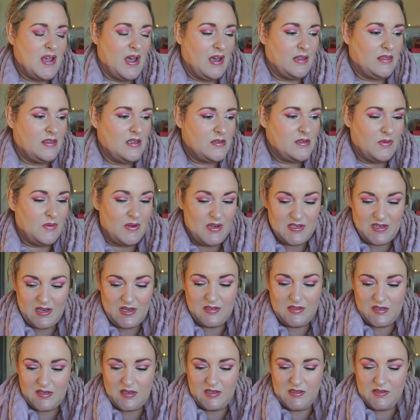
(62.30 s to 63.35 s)
yeah, this one is
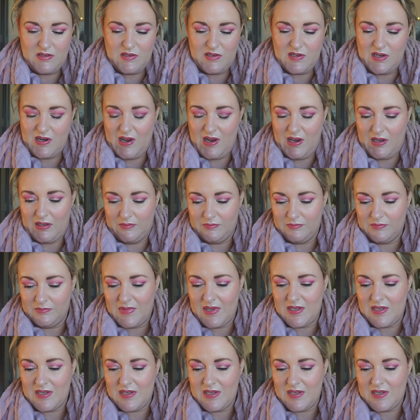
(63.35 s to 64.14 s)
in since July.